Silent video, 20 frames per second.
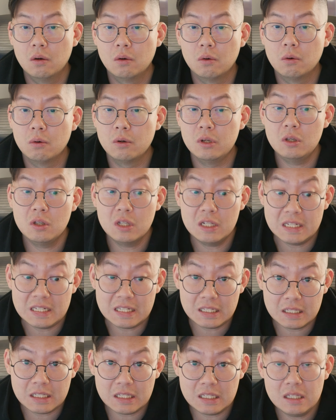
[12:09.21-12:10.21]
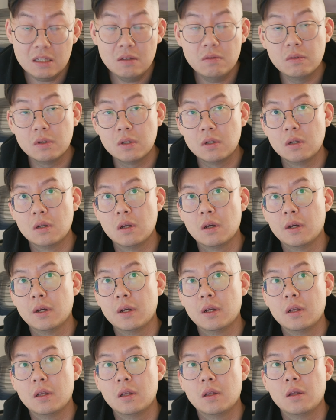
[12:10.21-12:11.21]
Or you can even
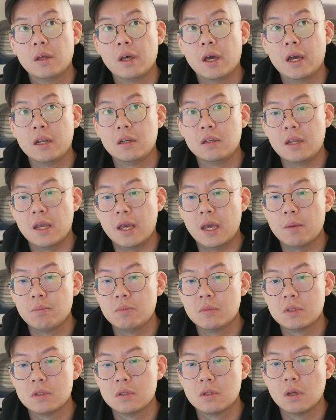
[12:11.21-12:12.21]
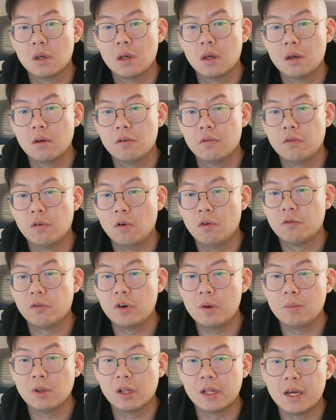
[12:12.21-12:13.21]
adapt full
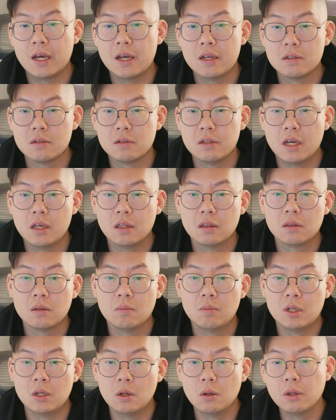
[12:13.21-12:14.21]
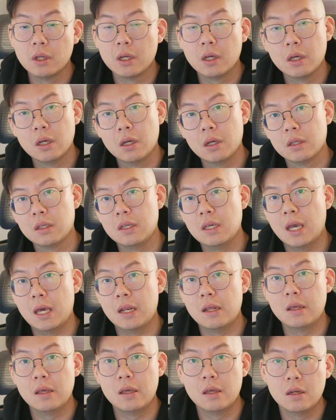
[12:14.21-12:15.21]
frame glass like the Manila,
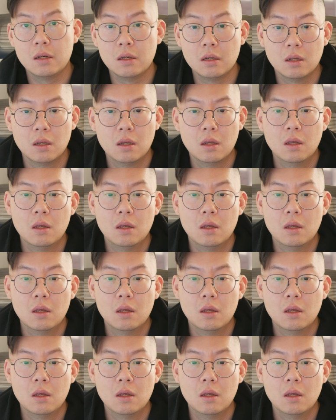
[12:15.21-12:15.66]
Canon,